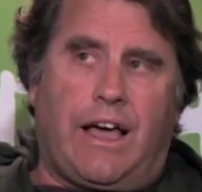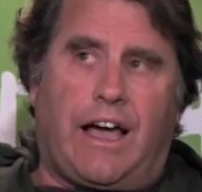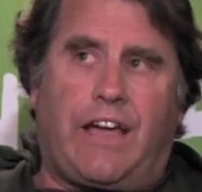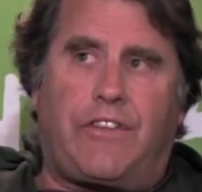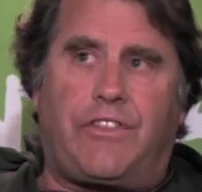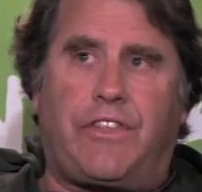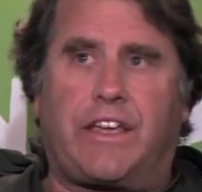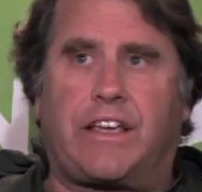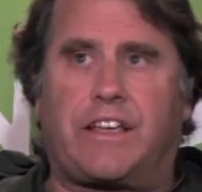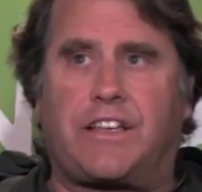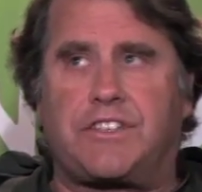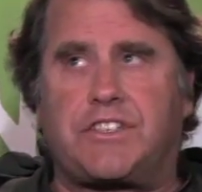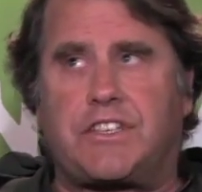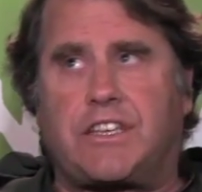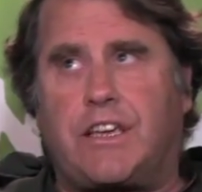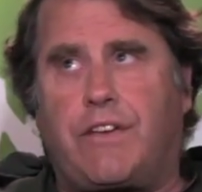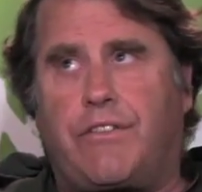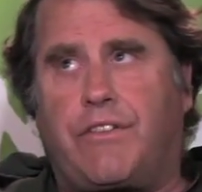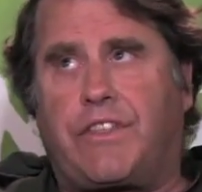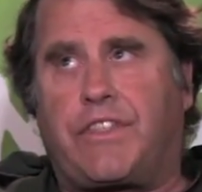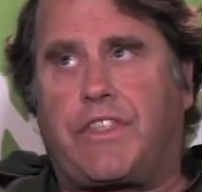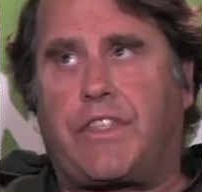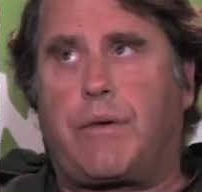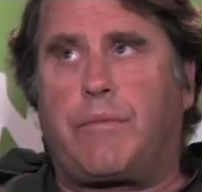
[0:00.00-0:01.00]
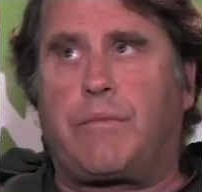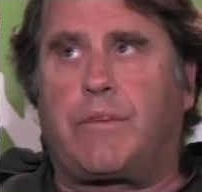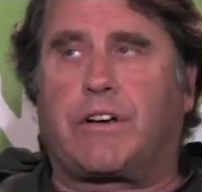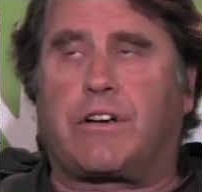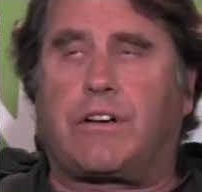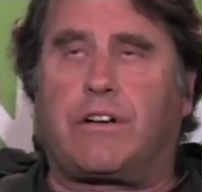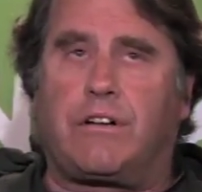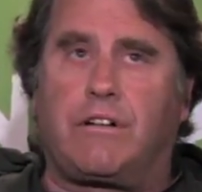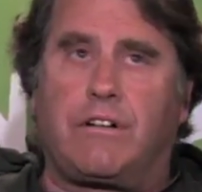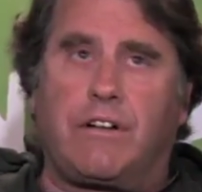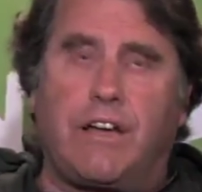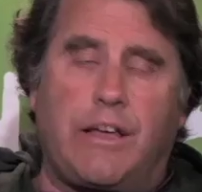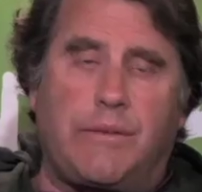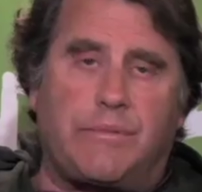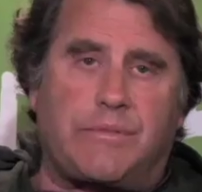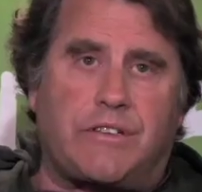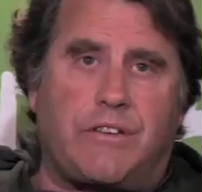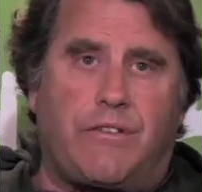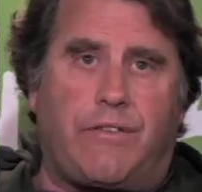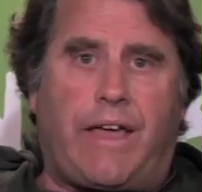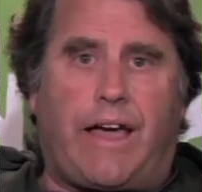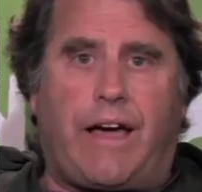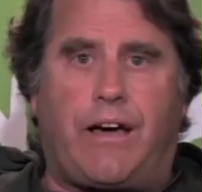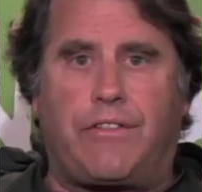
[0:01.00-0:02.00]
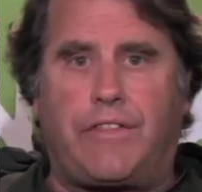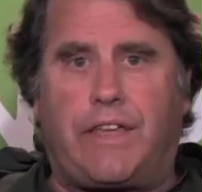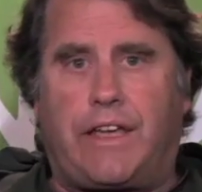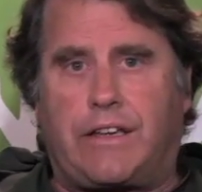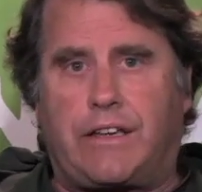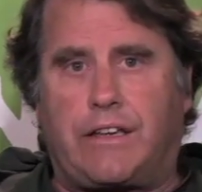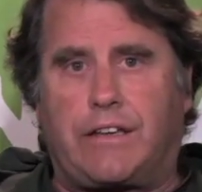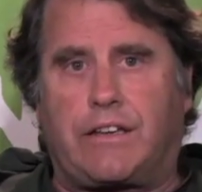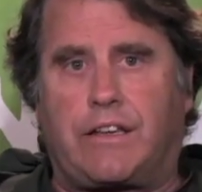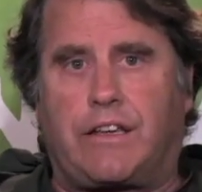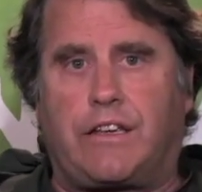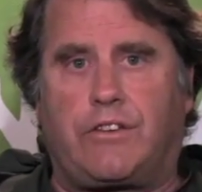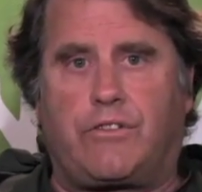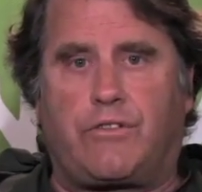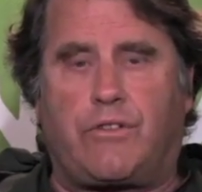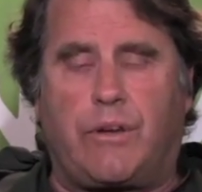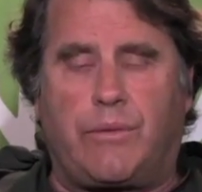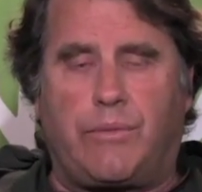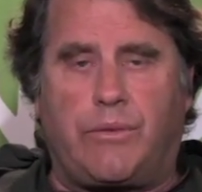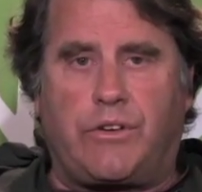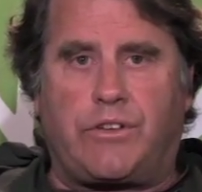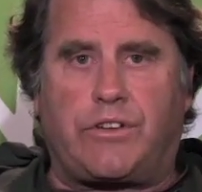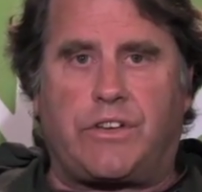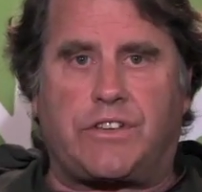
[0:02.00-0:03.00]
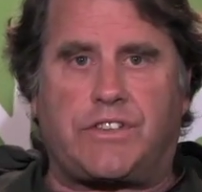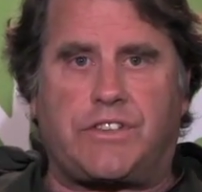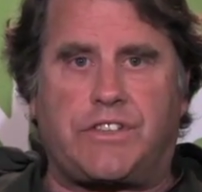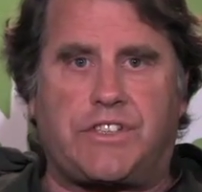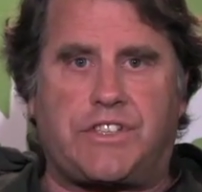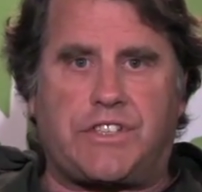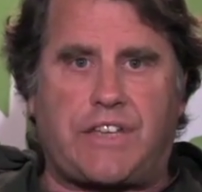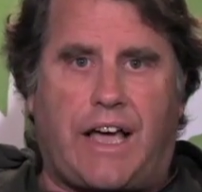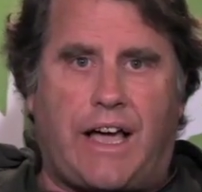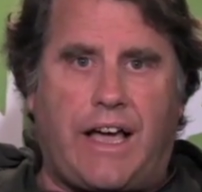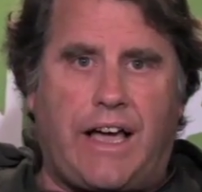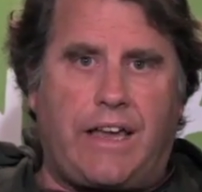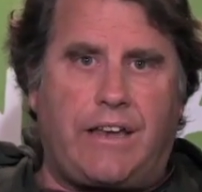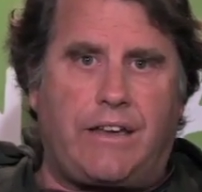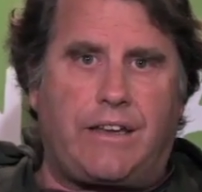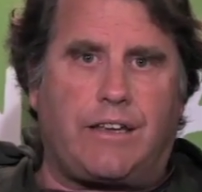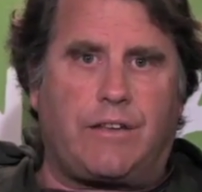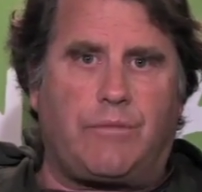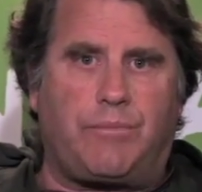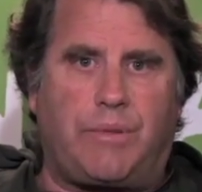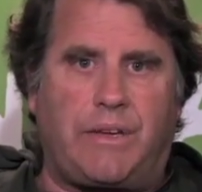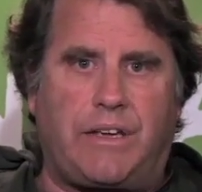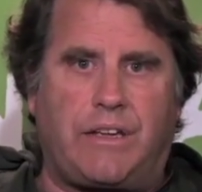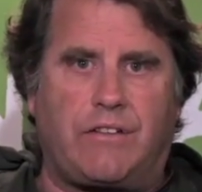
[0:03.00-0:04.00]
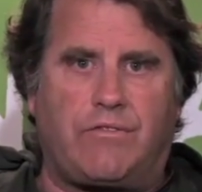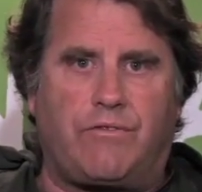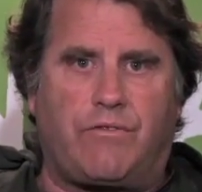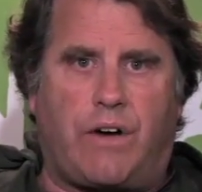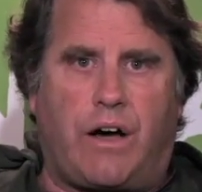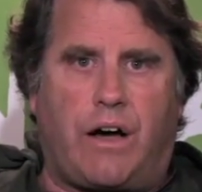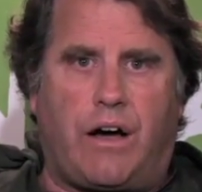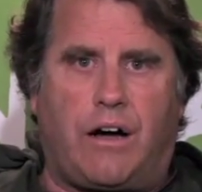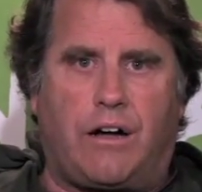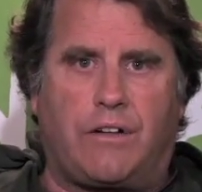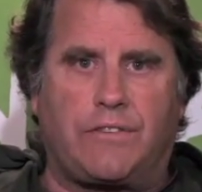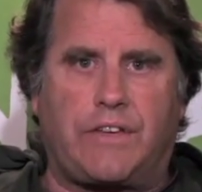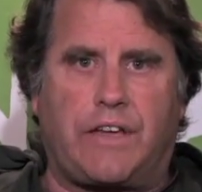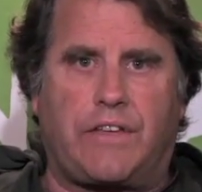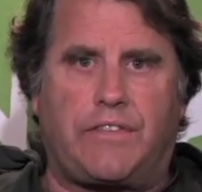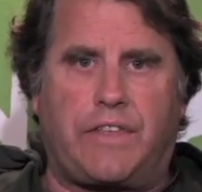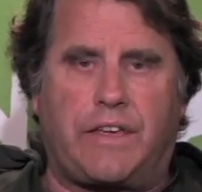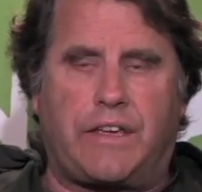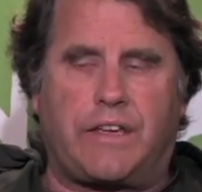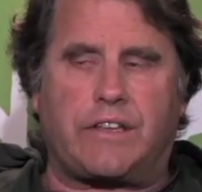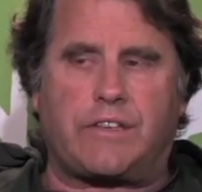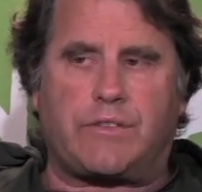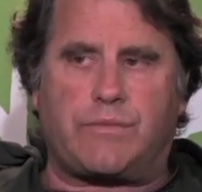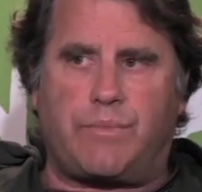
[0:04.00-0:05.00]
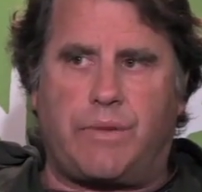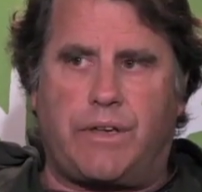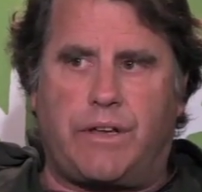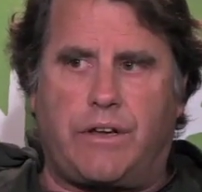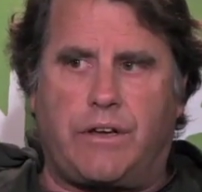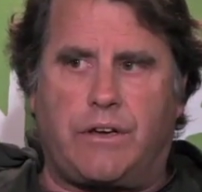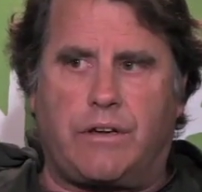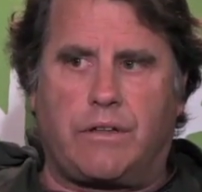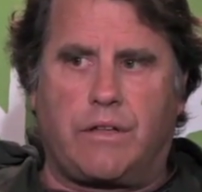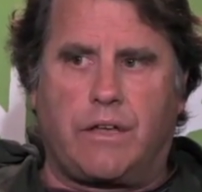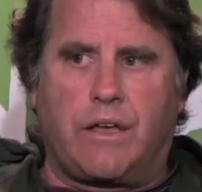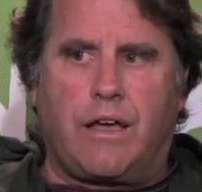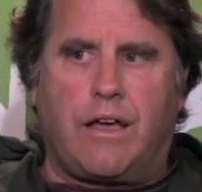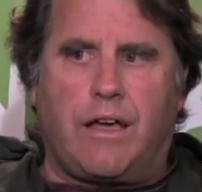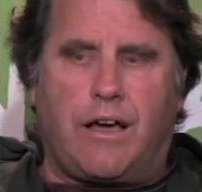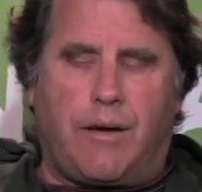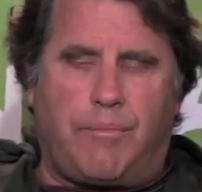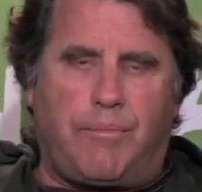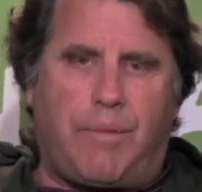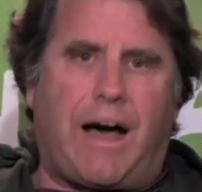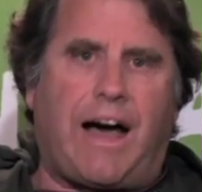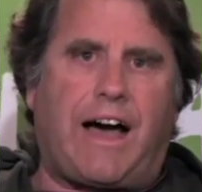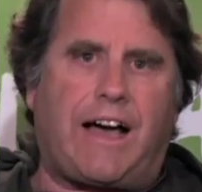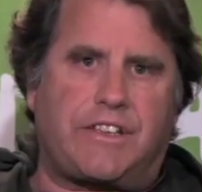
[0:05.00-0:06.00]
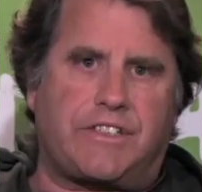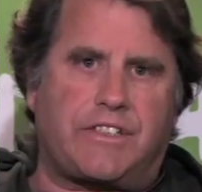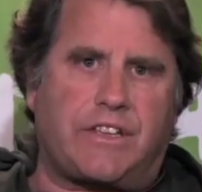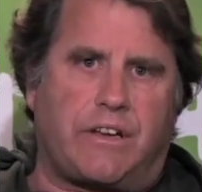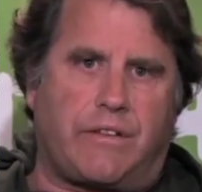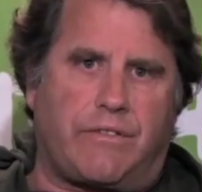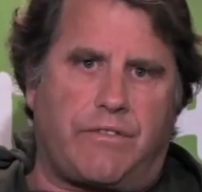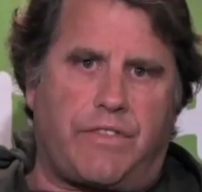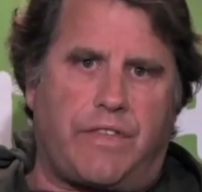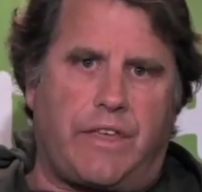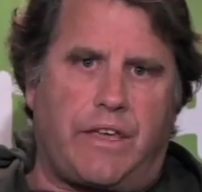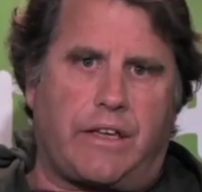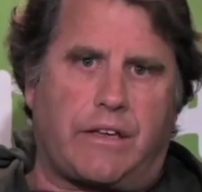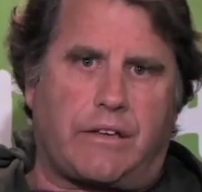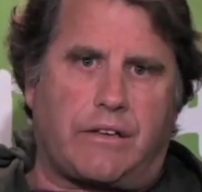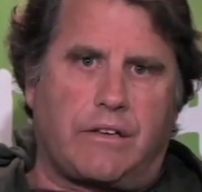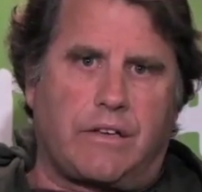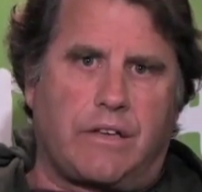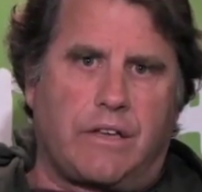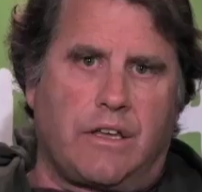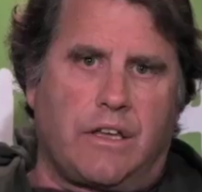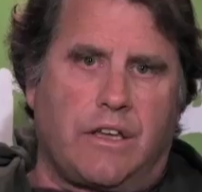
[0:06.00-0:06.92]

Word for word: I think it's giving them a glimpse of how they can contribute to society and be involved. I think it's been a, a positive thing.